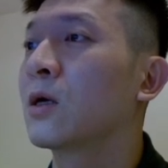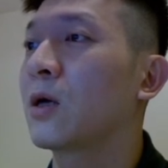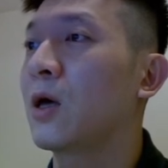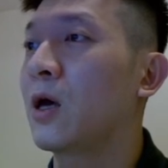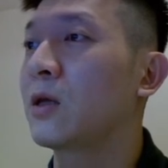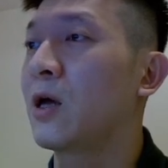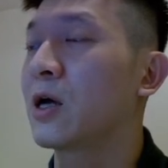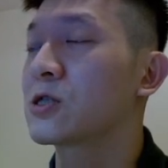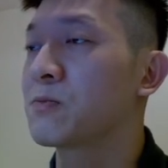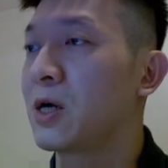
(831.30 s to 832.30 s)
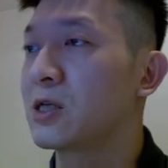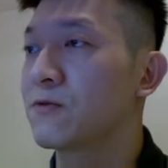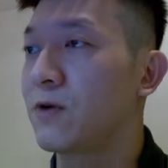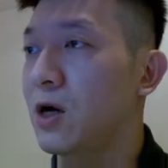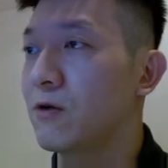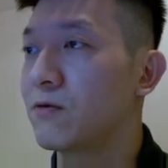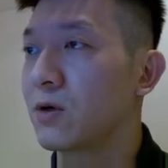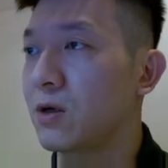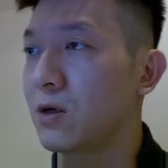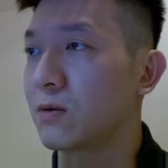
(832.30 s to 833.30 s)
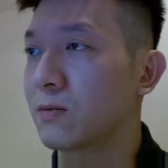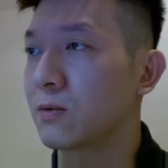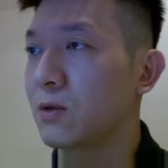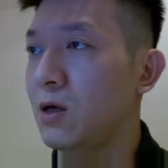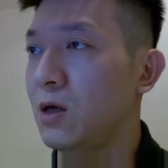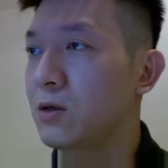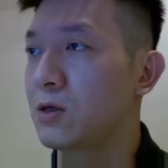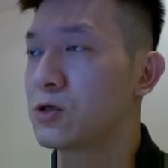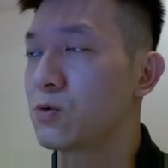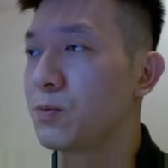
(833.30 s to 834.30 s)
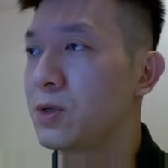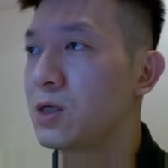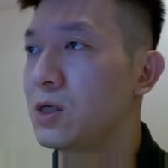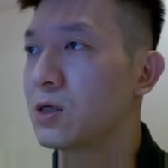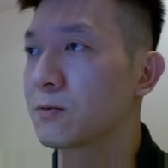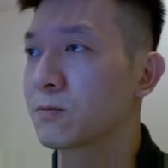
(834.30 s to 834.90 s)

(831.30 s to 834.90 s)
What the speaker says: and x minus 5, and this will be